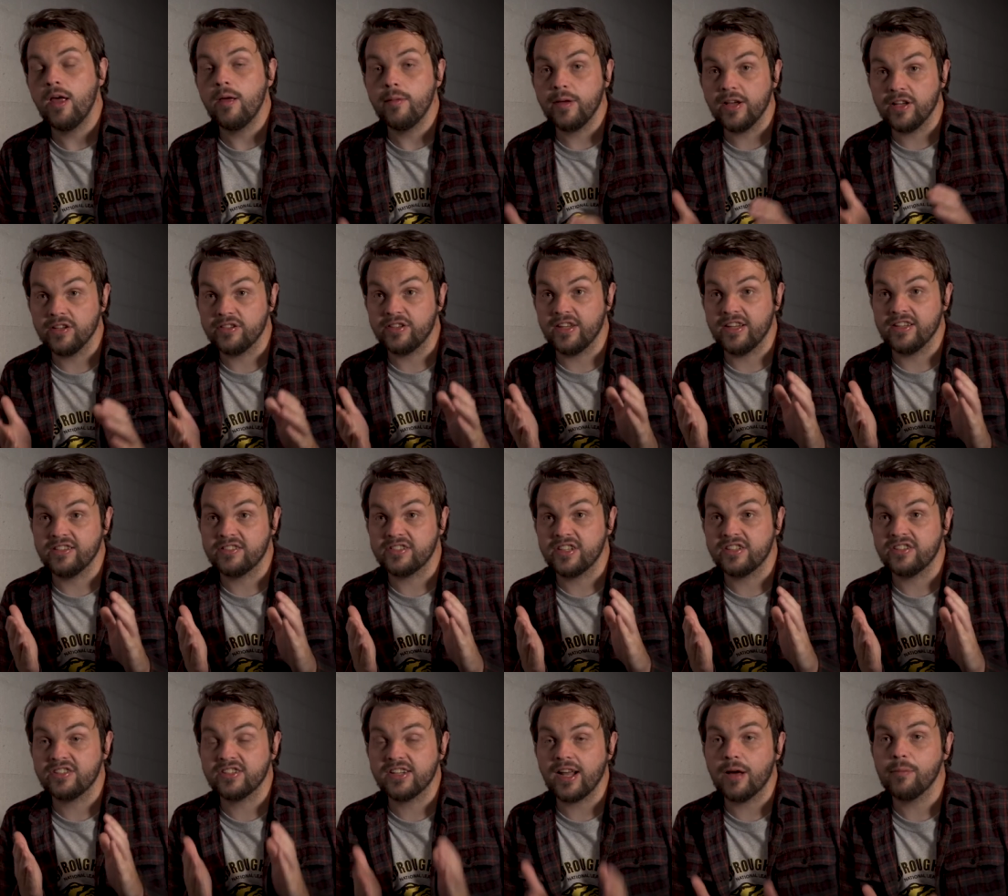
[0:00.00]
because it
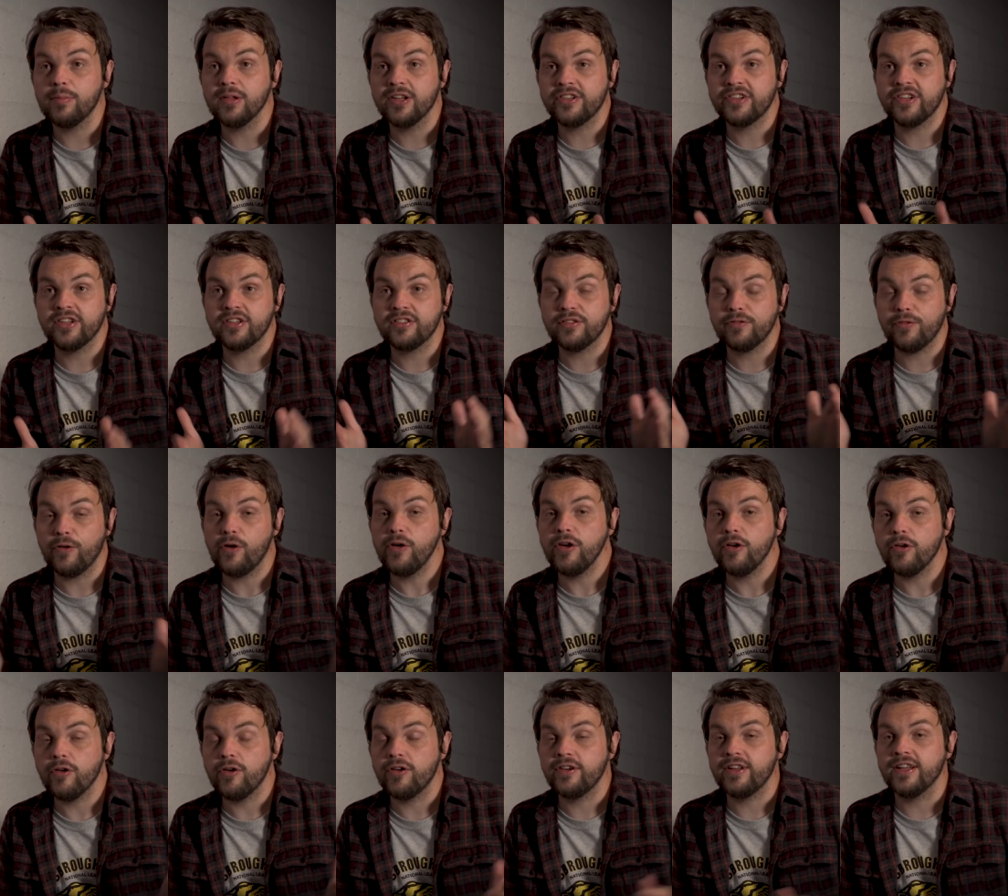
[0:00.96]
establishes for
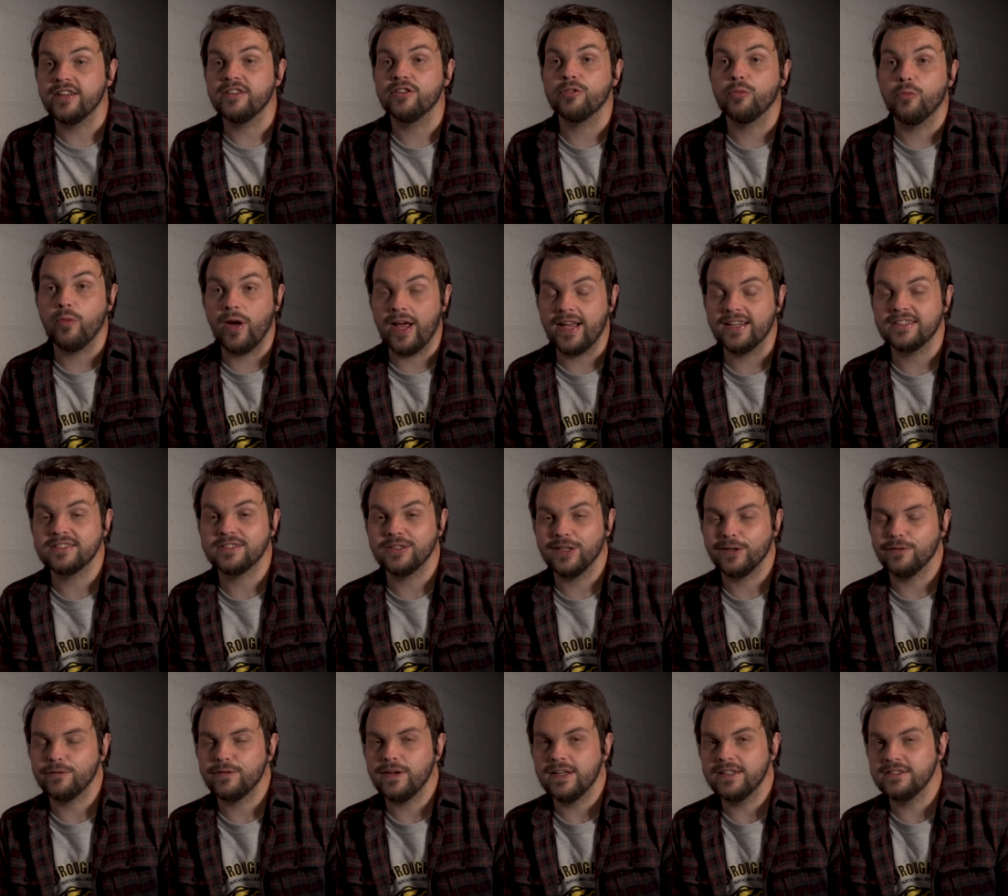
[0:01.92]
your audience where
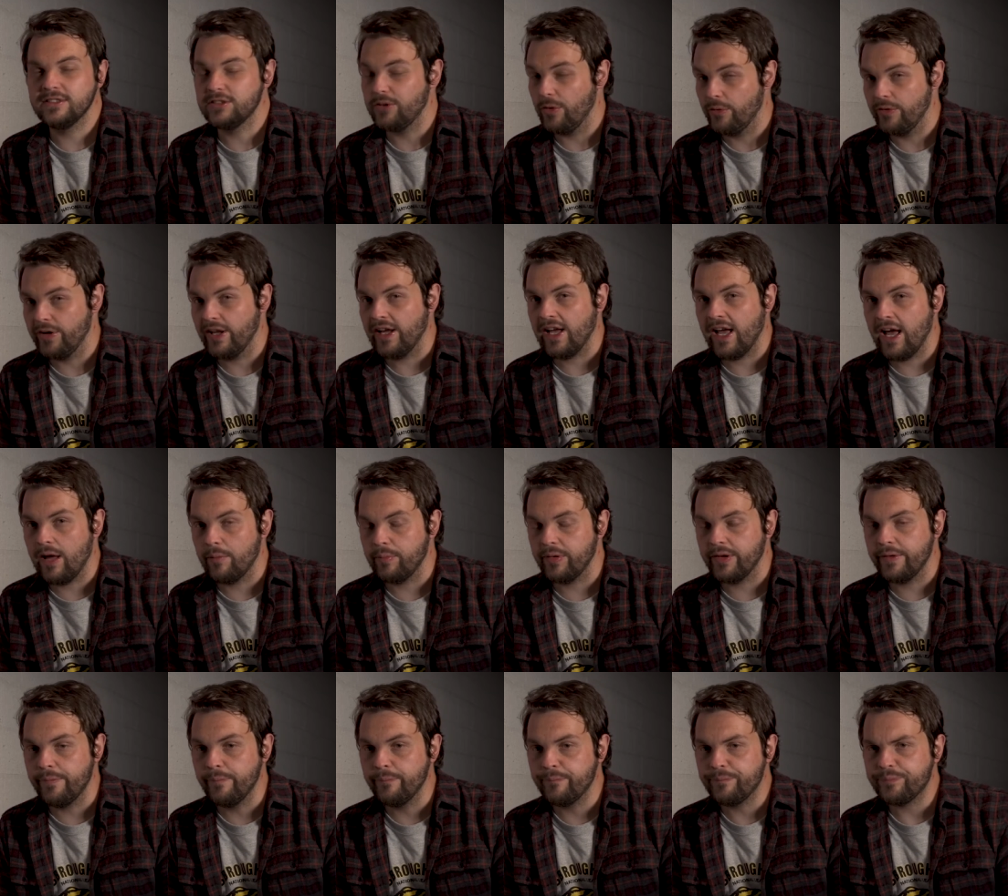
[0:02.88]
stuff is going to
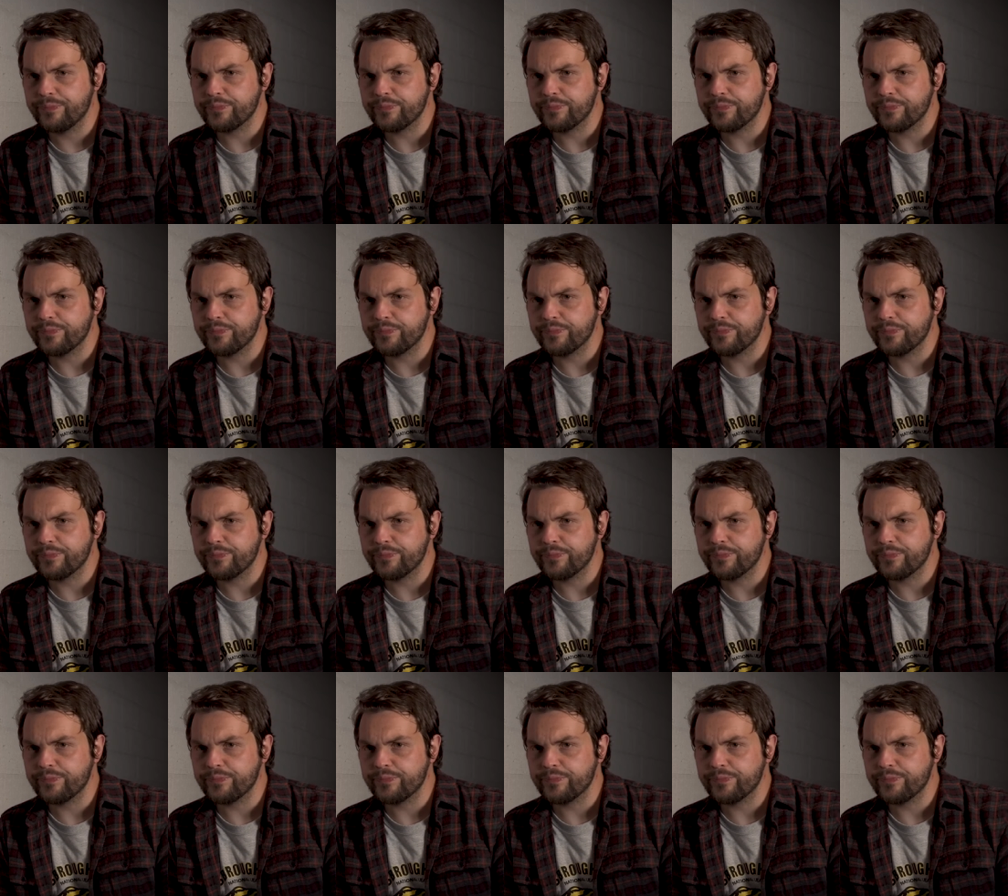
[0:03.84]
happen.